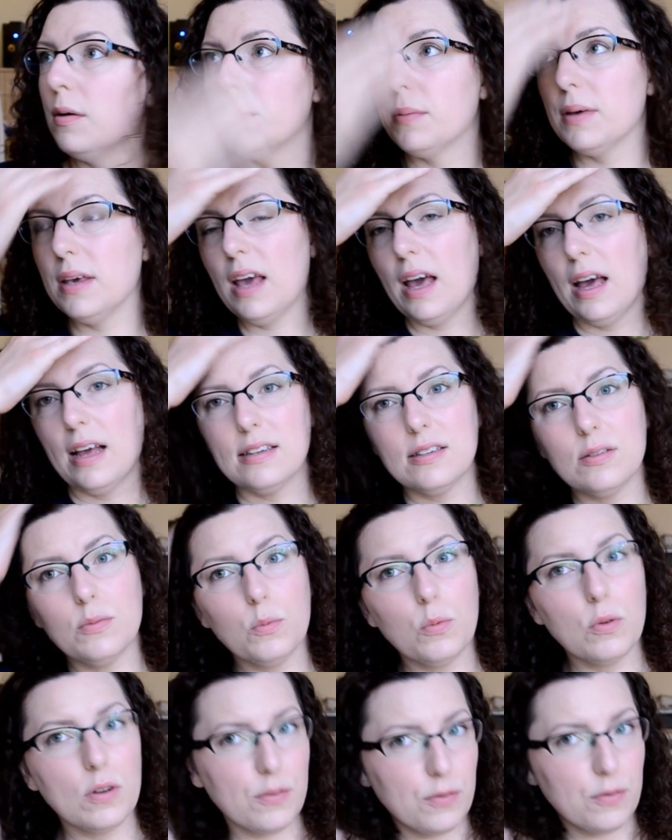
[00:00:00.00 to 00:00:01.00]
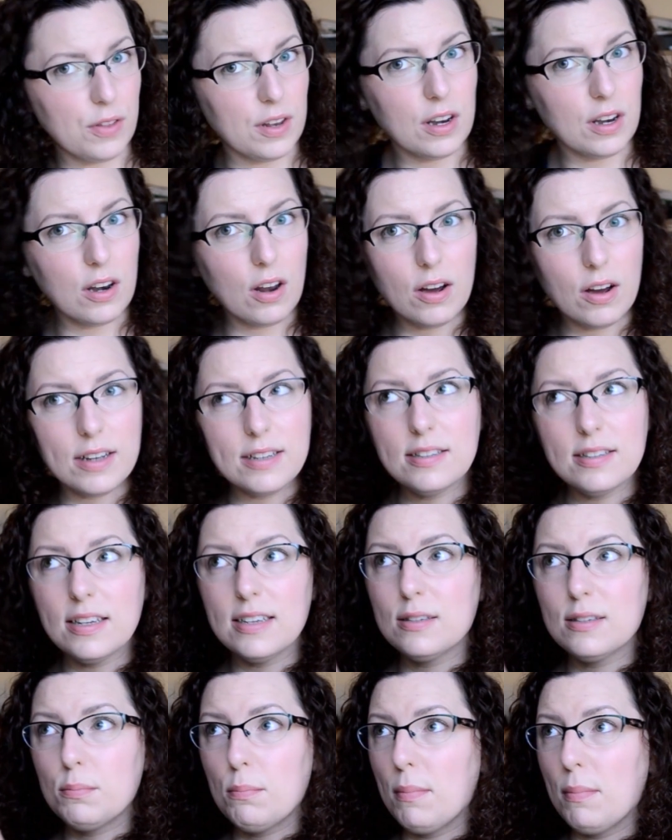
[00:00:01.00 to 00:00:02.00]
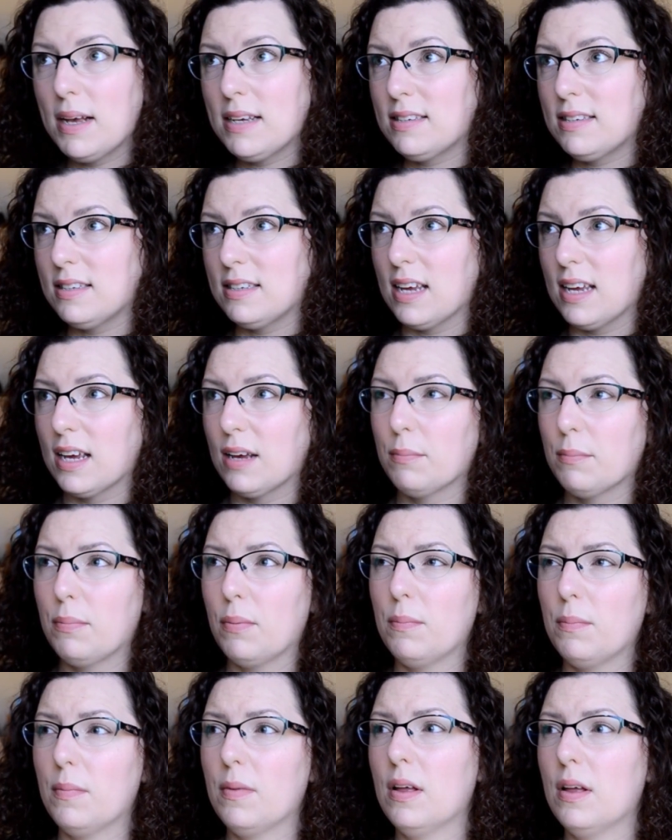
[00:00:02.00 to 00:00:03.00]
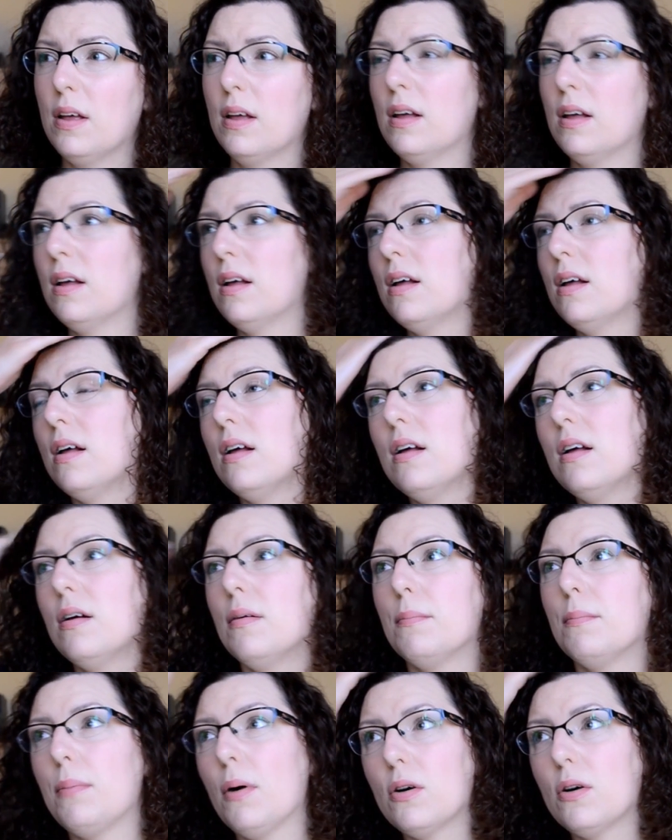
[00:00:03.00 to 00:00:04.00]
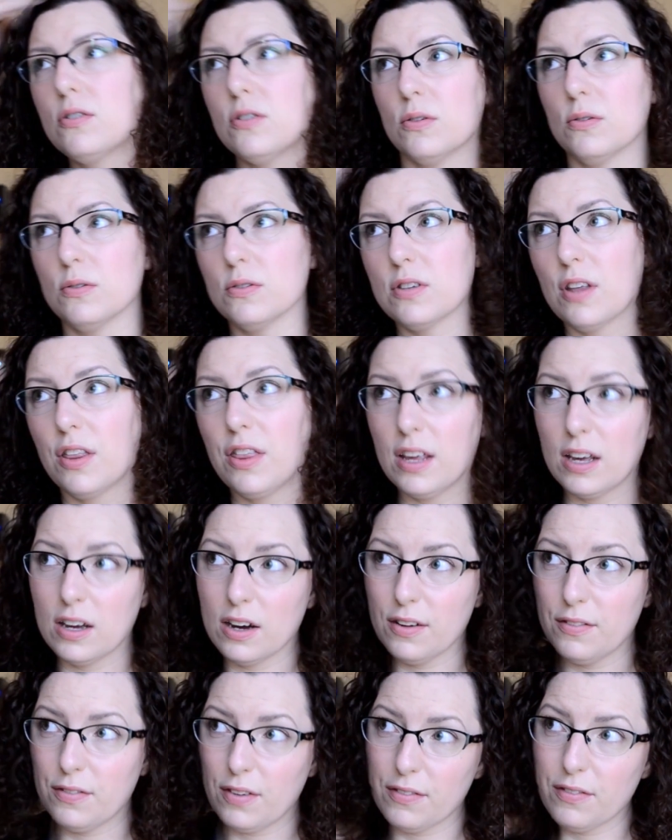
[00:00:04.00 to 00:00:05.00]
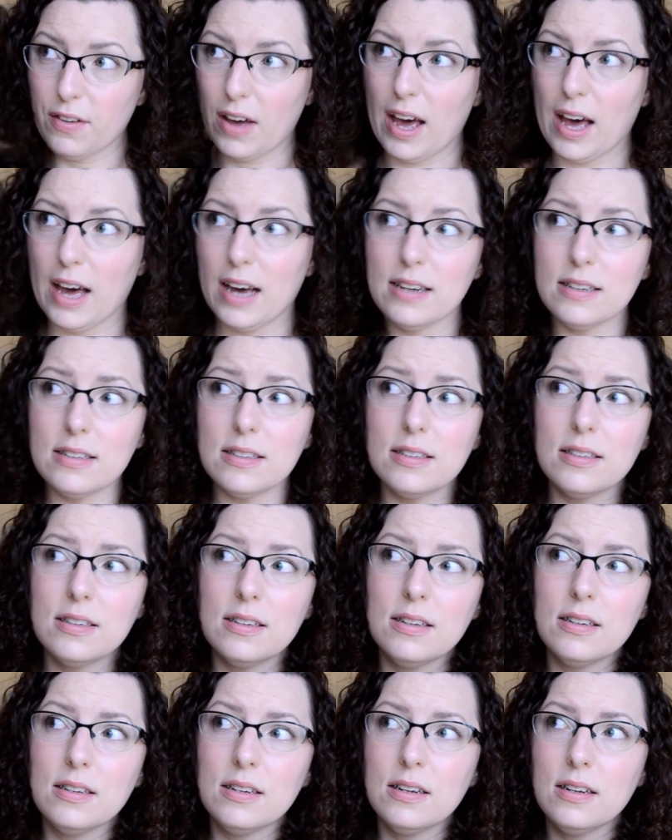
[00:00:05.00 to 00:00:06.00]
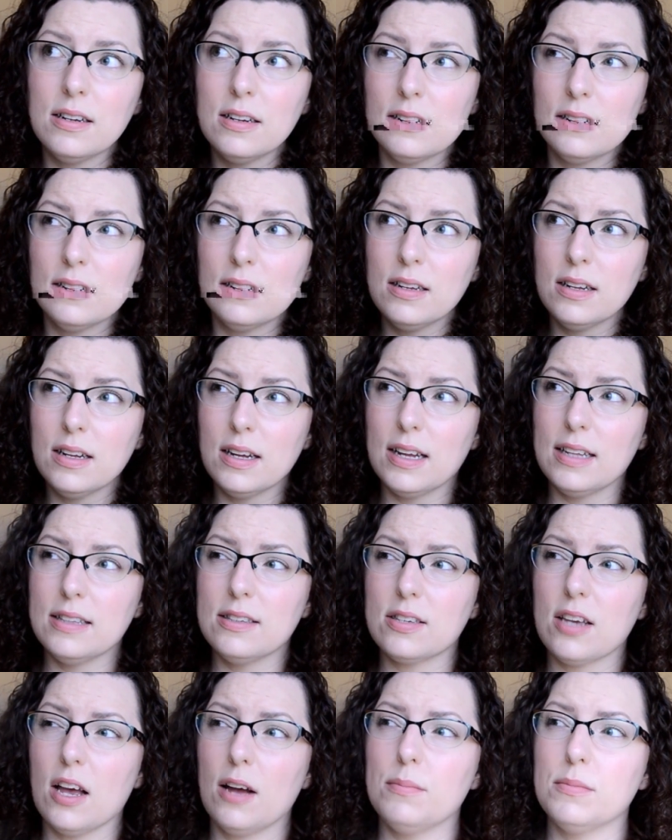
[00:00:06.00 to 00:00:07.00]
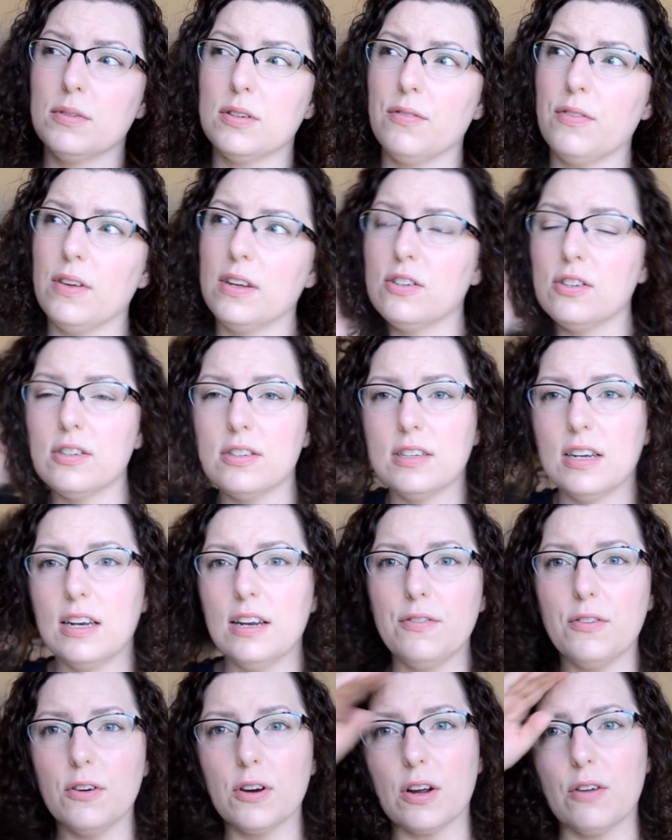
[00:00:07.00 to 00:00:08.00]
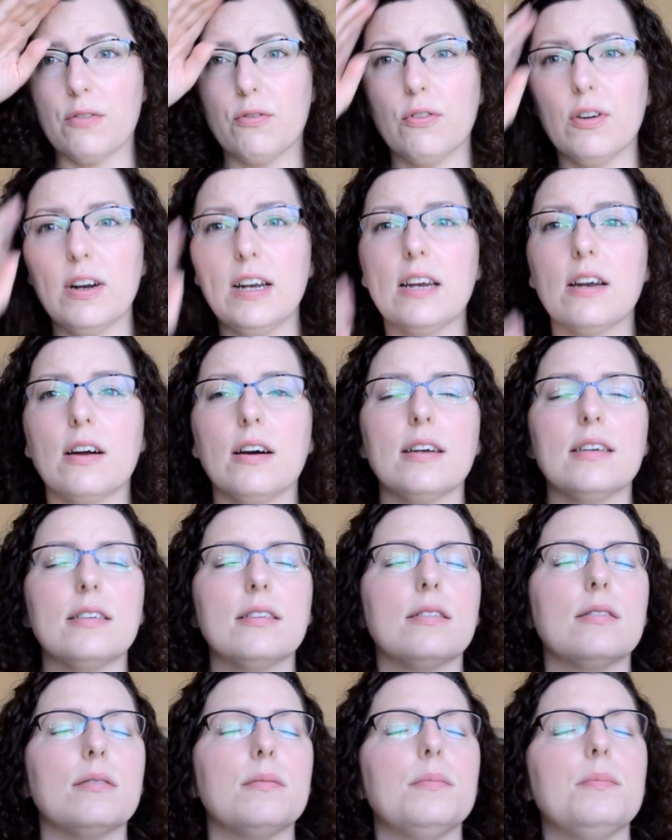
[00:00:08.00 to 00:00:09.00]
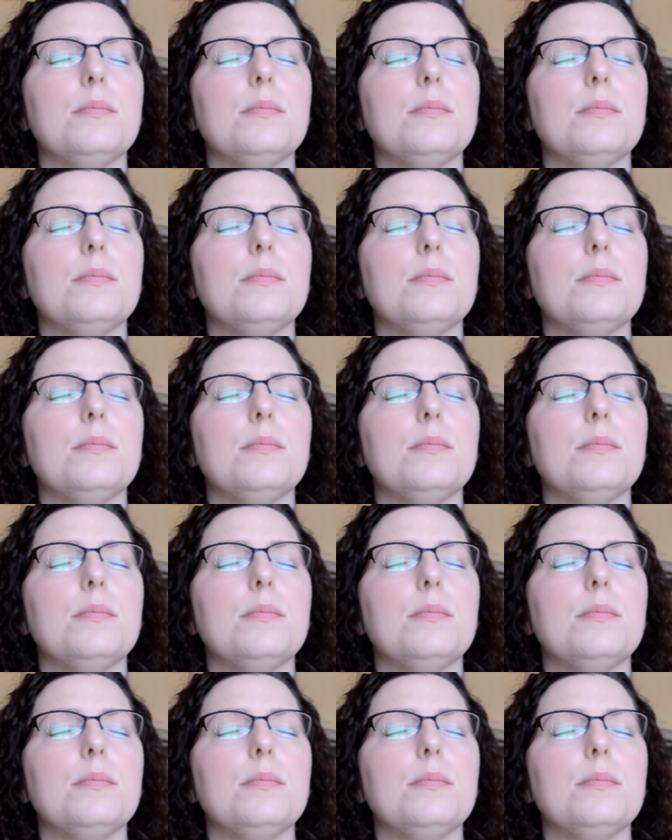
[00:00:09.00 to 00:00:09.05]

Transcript: But yeah, it's one of the nicest misting bottles I think I've ever had, in terms of it just delivering a really nice